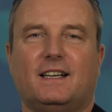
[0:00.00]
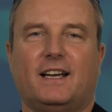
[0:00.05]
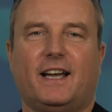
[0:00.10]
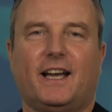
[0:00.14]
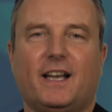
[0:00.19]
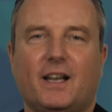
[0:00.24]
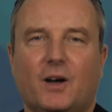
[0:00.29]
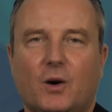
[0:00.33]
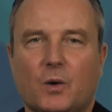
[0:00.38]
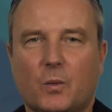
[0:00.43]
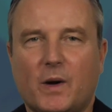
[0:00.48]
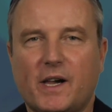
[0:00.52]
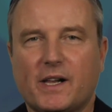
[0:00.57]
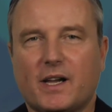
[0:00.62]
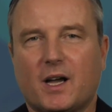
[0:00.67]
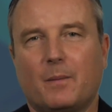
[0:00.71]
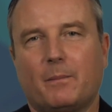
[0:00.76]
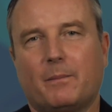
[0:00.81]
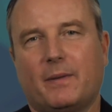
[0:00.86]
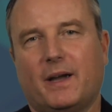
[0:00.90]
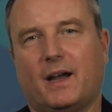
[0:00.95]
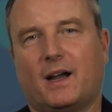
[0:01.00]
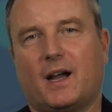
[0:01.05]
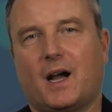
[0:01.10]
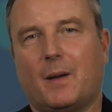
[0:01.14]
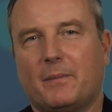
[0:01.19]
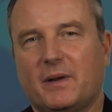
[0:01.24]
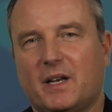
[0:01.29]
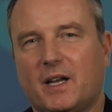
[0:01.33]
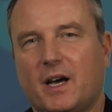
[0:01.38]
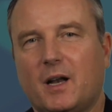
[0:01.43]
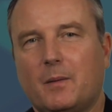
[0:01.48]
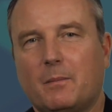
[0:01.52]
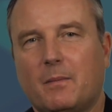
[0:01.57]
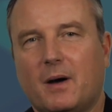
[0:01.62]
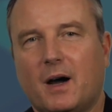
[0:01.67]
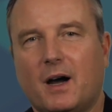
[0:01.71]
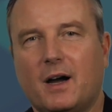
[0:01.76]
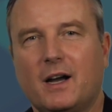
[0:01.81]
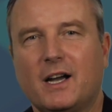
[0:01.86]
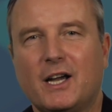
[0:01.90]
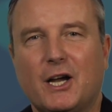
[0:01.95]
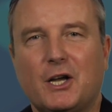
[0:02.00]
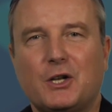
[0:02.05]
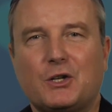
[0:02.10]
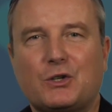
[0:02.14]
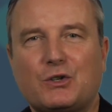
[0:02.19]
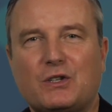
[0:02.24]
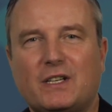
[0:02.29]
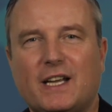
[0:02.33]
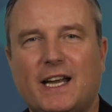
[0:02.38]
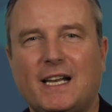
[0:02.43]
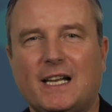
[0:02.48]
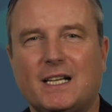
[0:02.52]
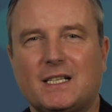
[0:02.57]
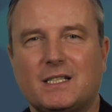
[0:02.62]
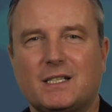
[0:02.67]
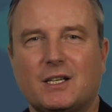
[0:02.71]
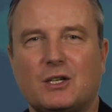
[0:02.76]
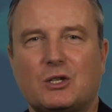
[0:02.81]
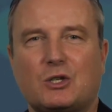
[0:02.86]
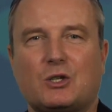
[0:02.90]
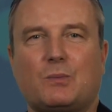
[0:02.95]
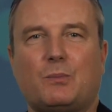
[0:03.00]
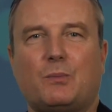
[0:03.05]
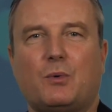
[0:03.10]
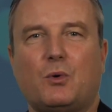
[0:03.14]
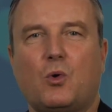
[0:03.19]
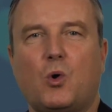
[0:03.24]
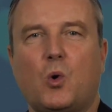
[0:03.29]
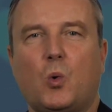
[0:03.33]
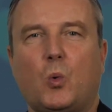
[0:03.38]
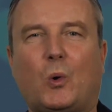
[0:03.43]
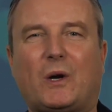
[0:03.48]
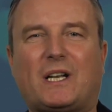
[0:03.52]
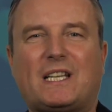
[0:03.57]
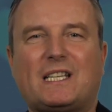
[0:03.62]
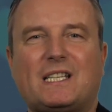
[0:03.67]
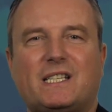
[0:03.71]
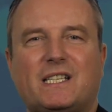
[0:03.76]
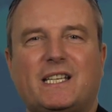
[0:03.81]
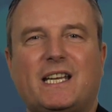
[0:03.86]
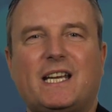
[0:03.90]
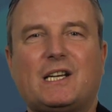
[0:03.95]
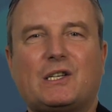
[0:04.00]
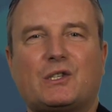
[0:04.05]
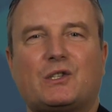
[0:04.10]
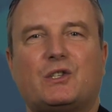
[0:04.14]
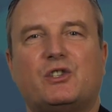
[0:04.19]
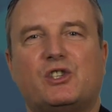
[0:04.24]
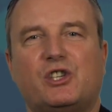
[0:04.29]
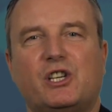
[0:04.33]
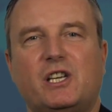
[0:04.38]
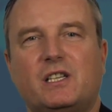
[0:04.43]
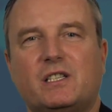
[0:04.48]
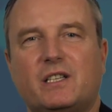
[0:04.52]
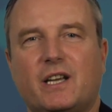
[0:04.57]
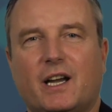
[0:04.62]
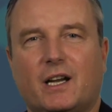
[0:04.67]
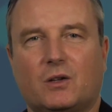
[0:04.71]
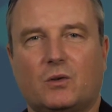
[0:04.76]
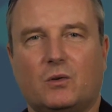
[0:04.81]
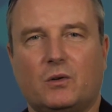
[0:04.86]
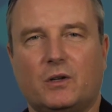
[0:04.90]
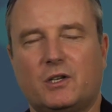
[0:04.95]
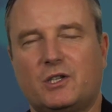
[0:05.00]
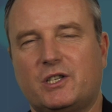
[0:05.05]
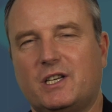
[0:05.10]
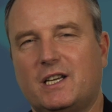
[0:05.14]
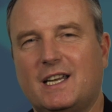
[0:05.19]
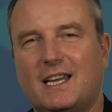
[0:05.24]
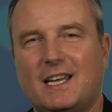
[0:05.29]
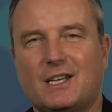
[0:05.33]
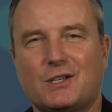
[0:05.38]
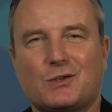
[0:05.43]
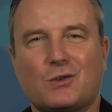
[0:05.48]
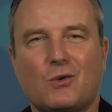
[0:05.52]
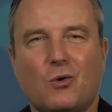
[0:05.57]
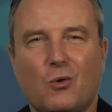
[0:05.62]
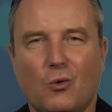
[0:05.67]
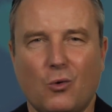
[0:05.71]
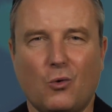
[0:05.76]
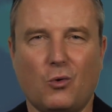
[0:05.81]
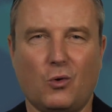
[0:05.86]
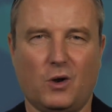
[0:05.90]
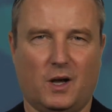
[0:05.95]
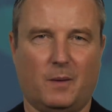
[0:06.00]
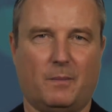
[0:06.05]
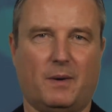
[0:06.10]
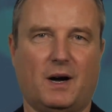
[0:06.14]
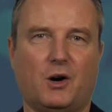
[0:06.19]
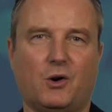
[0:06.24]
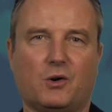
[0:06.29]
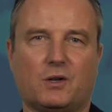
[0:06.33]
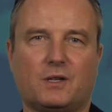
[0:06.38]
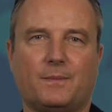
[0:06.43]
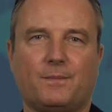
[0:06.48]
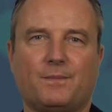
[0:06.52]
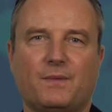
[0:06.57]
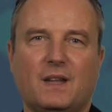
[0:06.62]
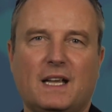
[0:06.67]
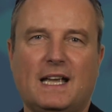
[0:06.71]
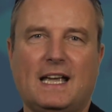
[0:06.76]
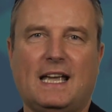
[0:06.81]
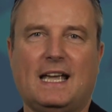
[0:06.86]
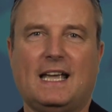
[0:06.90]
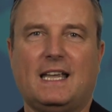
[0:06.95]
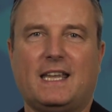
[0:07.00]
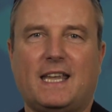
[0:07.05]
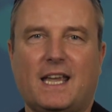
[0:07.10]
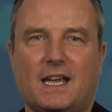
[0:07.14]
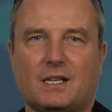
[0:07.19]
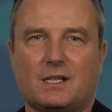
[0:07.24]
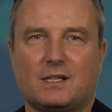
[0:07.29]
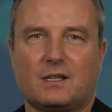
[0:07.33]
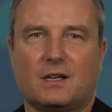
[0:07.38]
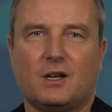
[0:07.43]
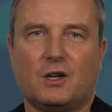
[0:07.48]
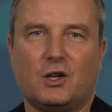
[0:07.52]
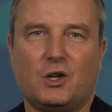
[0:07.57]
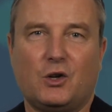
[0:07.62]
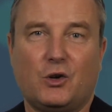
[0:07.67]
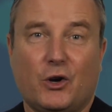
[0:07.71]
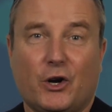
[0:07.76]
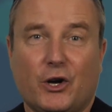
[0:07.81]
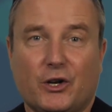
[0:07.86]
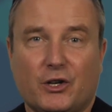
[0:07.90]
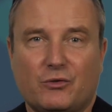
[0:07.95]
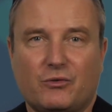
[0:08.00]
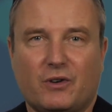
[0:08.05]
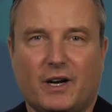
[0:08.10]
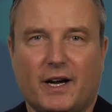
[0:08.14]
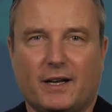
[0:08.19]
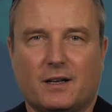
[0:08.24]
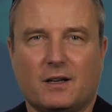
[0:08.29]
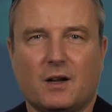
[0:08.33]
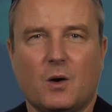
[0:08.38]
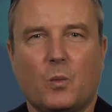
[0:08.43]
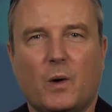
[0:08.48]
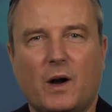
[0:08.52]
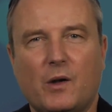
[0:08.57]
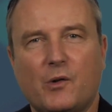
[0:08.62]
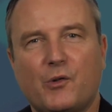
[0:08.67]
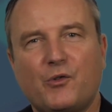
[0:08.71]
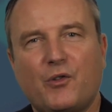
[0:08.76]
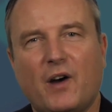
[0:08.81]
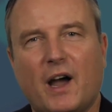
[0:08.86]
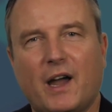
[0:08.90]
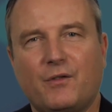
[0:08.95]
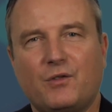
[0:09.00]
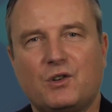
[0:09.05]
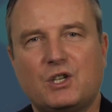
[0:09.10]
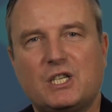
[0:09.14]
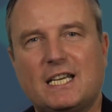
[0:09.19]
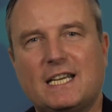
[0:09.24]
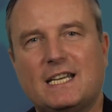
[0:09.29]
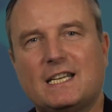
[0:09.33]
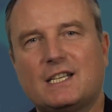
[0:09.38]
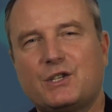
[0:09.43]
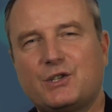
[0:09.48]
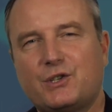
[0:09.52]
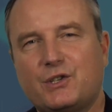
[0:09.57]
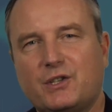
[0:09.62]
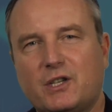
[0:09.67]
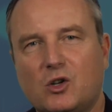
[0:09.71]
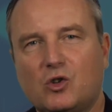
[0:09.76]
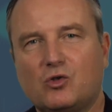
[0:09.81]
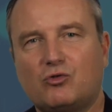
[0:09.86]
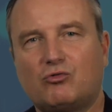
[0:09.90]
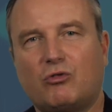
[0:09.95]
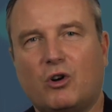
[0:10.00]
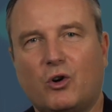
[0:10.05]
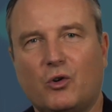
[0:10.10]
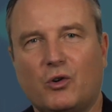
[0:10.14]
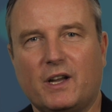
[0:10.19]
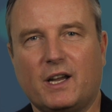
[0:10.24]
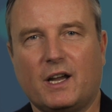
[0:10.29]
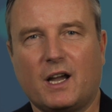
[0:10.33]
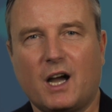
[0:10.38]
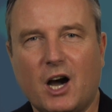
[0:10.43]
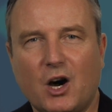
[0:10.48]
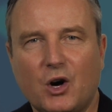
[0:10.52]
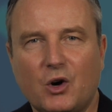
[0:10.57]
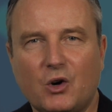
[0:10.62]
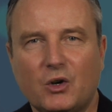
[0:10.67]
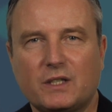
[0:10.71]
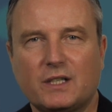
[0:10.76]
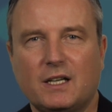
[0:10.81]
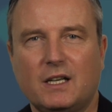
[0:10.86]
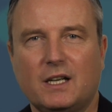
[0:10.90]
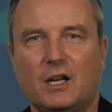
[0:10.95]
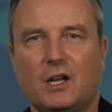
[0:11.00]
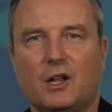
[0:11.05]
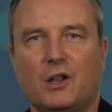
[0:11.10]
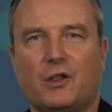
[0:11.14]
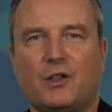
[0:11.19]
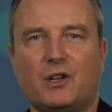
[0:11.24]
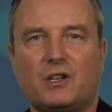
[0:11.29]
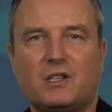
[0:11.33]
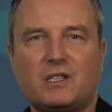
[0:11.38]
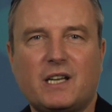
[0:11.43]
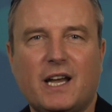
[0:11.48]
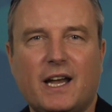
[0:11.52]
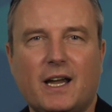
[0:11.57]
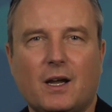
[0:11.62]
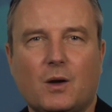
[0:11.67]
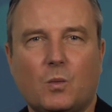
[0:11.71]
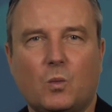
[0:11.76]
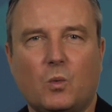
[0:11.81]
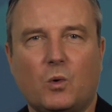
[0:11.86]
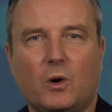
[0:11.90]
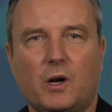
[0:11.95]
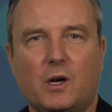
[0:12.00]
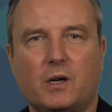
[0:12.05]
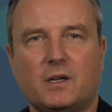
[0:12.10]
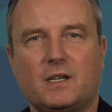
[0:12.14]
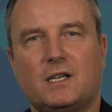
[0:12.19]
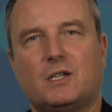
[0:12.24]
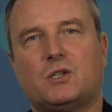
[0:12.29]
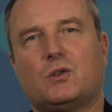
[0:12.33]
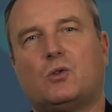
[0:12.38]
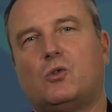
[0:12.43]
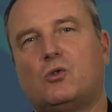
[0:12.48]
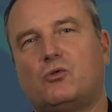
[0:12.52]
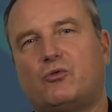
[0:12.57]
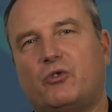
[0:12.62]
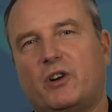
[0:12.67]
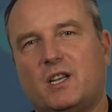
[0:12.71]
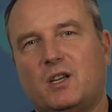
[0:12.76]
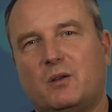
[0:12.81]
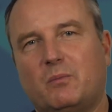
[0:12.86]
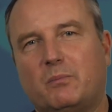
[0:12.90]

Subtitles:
Hello and welcome back. I'm Bernard Marr, and today let's explore what 6G technology is all about. Yes, you heard it right. While 5G is still rolling out, the tech world is already